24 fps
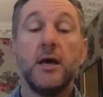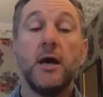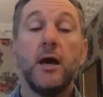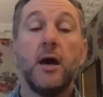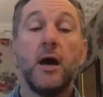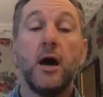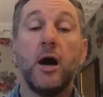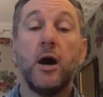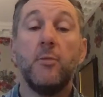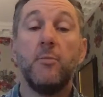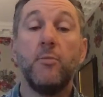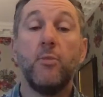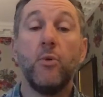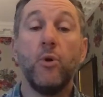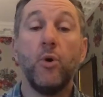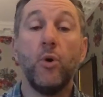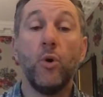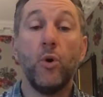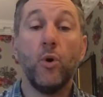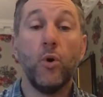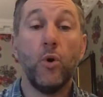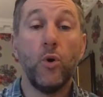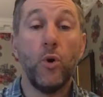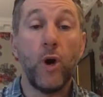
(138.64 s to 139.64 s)

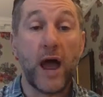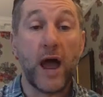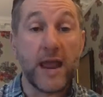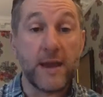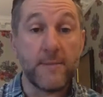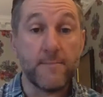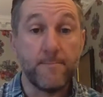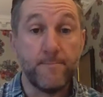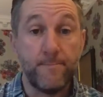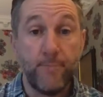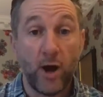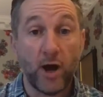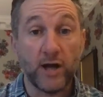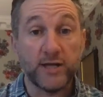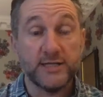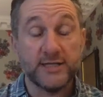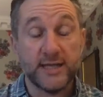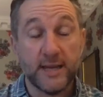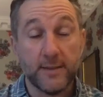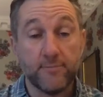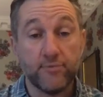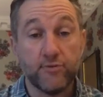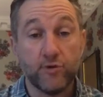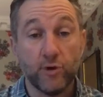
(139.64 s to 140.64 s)
or a
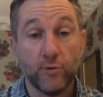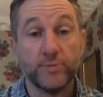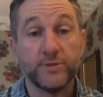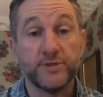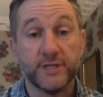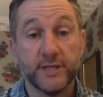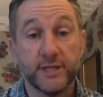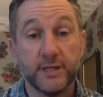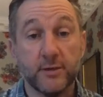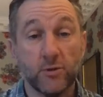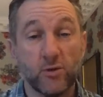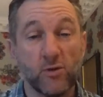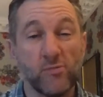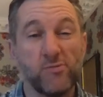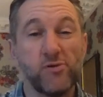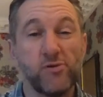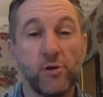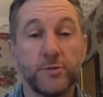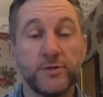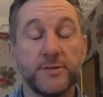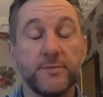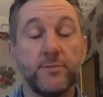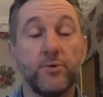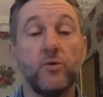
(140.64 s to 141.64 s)
buy-to-let property or a
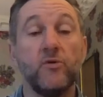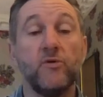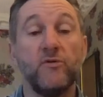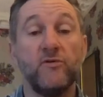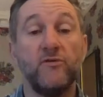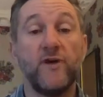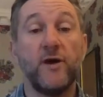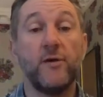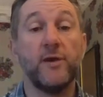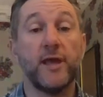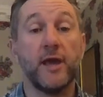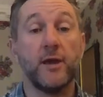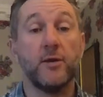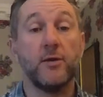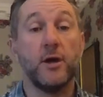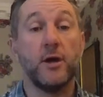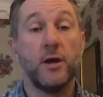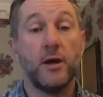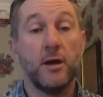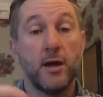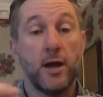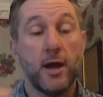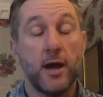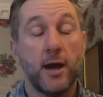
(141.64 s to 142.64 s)
property portfolio,
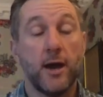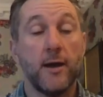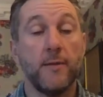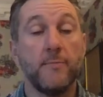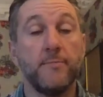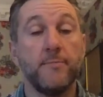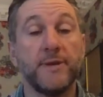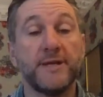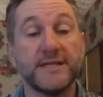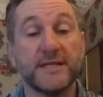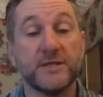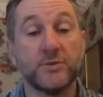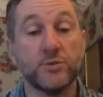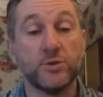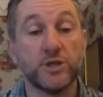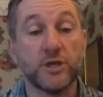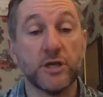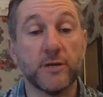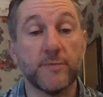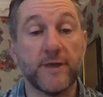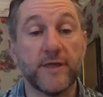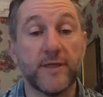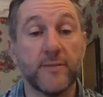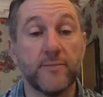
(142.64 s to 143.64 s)
because that's what's
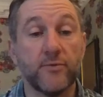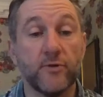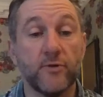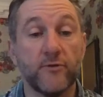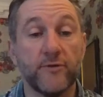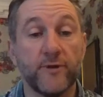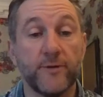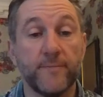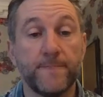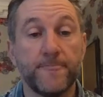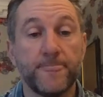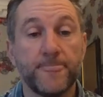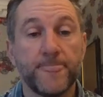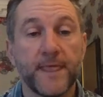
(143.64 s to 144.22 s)
going to make the profit.